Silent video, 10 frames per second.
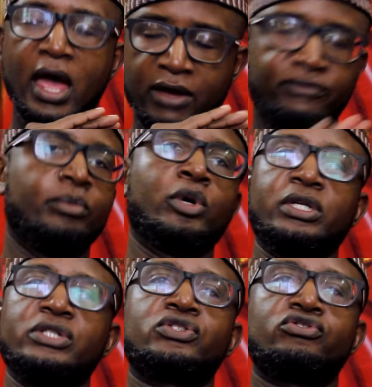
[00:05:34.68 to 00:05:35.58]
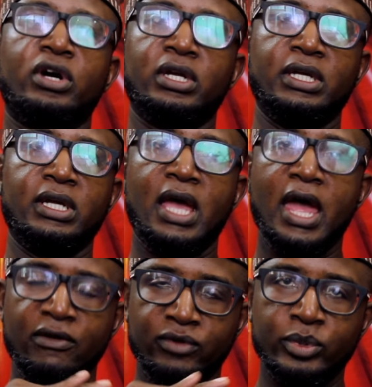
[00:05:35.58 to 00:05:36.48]
everybody is struggling,
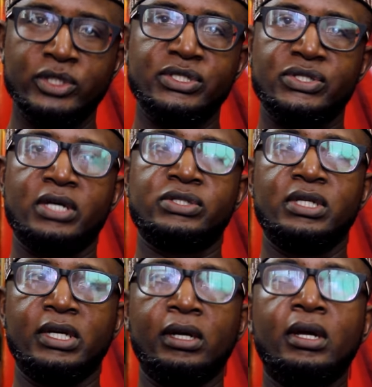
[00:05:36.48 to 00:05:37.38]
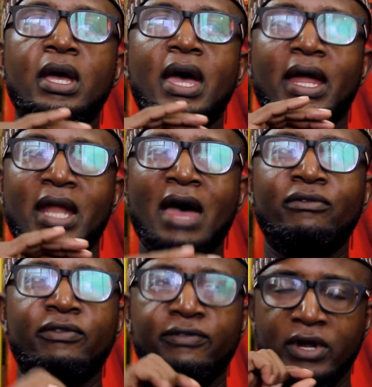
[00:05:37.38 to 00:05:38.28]
everybody is hustling, and
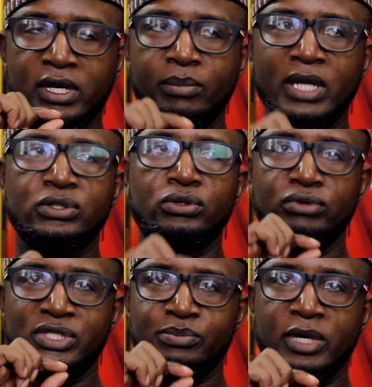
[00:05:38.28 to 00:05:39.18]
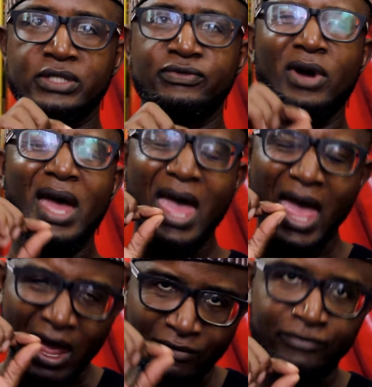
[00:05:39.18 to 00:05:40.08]
have a fundamental respect for
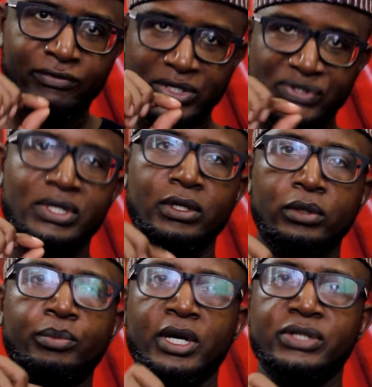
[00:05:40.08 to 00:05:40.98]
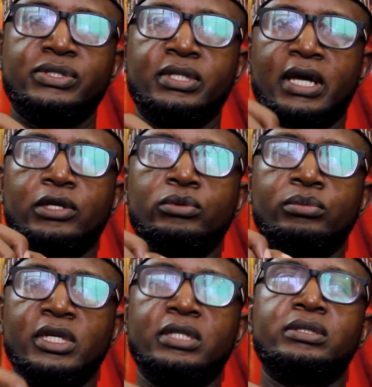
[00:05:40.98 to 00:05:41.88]
every single person that you
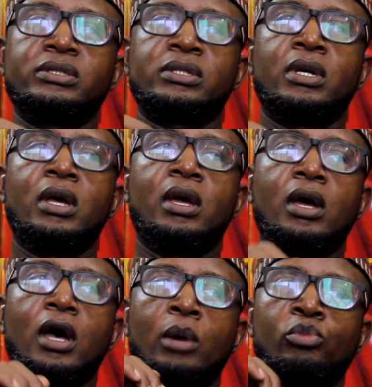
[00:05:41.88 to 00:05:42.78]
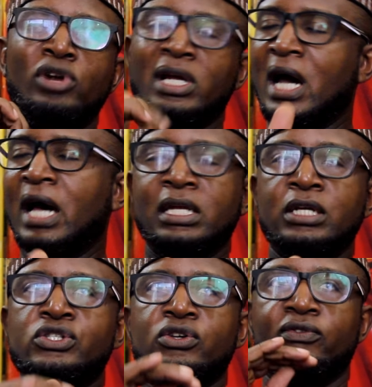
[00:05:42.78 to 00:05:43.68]
meet,
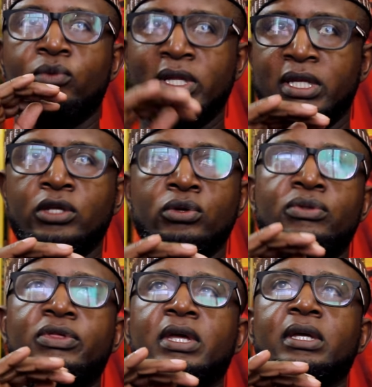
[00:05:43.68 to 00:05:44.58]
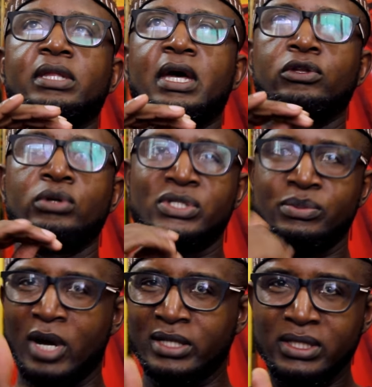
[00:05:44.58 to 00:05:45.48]
regardless of whether you think that you're
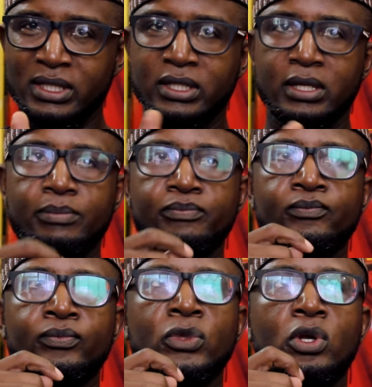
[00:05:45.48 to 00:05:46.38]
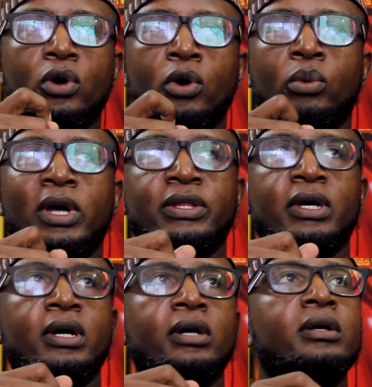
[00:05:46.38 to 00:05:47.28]
smarter than them or
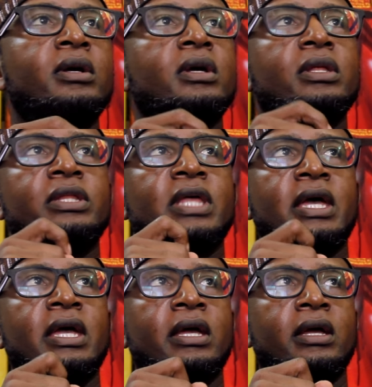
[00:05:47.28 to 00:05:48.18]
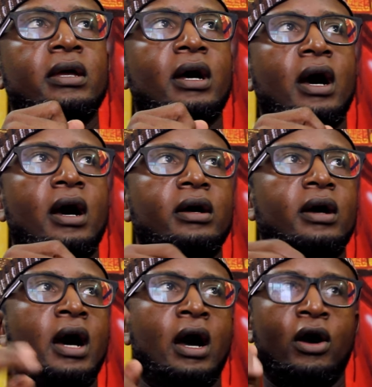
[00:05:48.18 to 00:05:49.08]
whether they
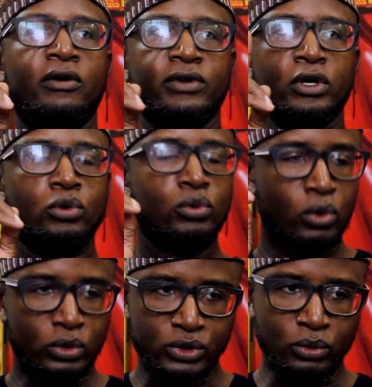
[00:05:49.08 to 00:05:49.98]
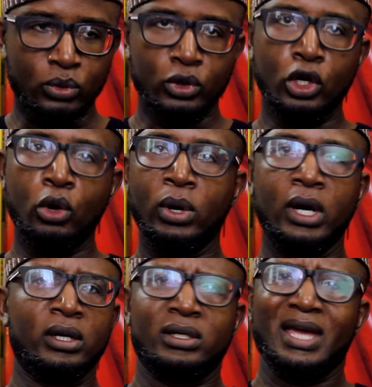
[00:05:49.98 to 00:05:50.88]
are of a quote-unquote
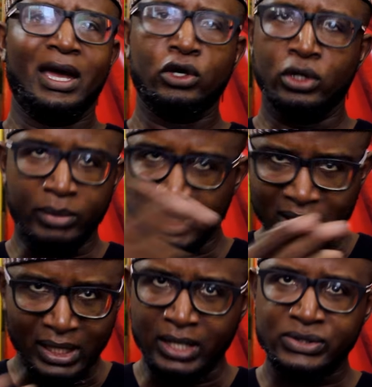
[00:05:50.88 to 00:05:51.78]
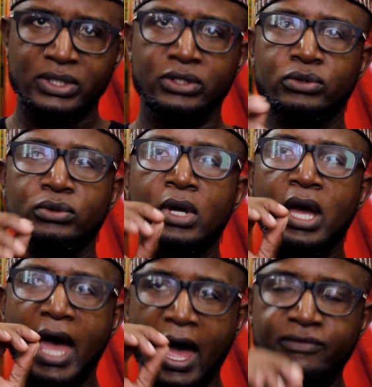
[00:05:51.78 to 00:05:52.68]
lower economic class than you.
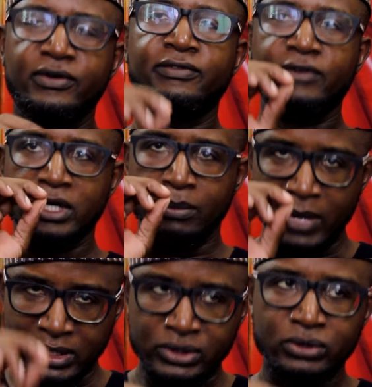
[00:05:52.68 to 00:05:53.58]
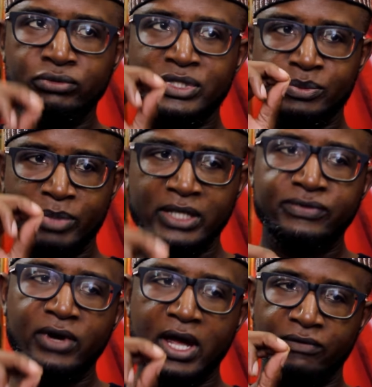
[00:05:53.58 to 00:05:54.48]
Have a fundamental respect
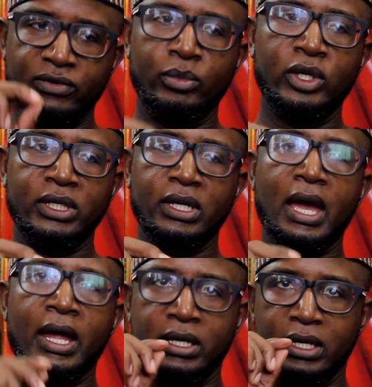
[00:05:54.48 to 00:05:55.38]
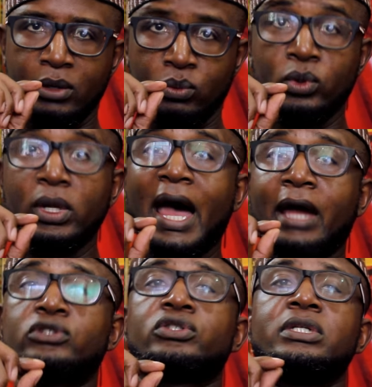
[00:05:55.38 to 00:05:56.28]
for everybody, and it will
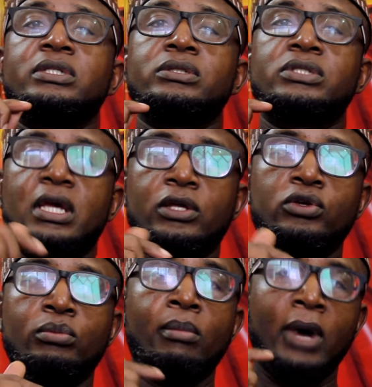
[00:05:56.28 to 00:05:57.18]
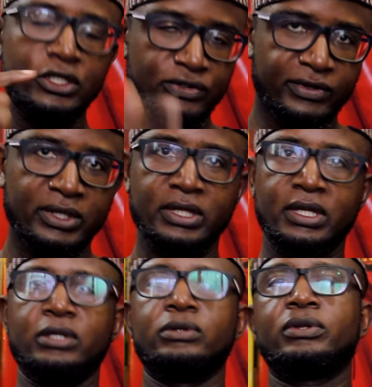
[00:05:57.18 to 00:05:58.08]
actually take you much further
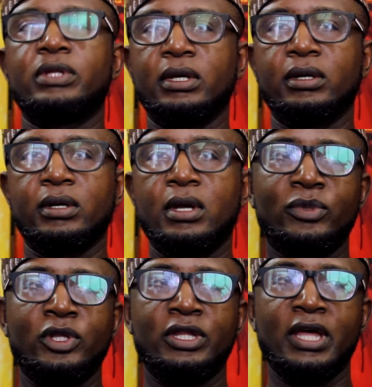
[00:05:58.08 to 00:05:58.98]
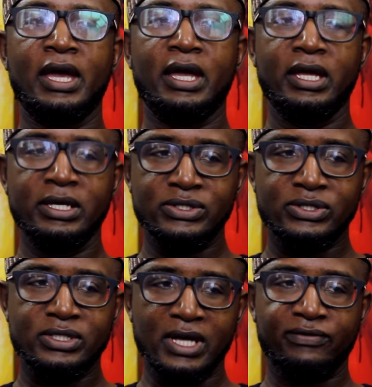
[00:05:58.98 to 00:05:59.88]
than you think. There
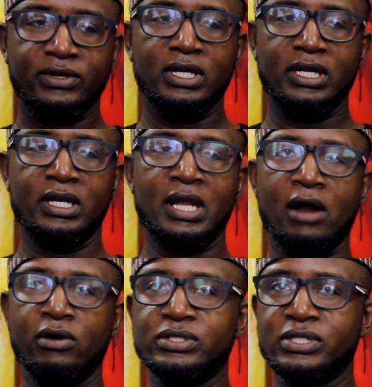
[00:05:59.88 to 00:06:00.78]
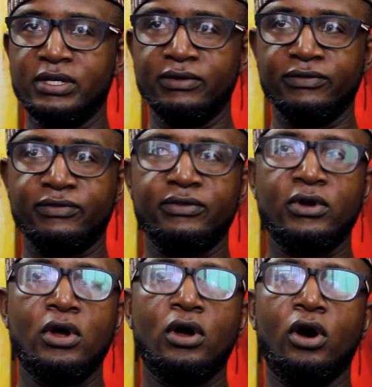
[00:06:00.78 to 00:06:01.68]
is definitely a narrative
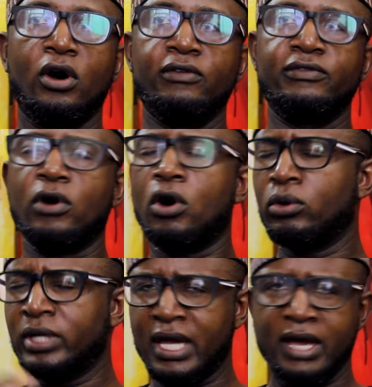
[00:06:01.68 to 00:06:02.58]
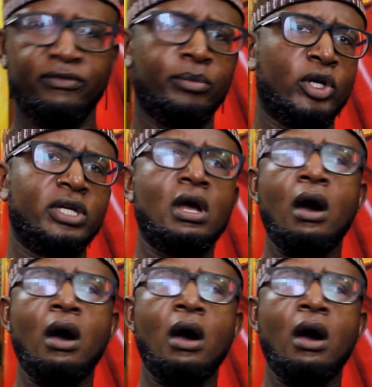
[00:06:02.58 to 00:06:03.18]
of, oh yeah, everybody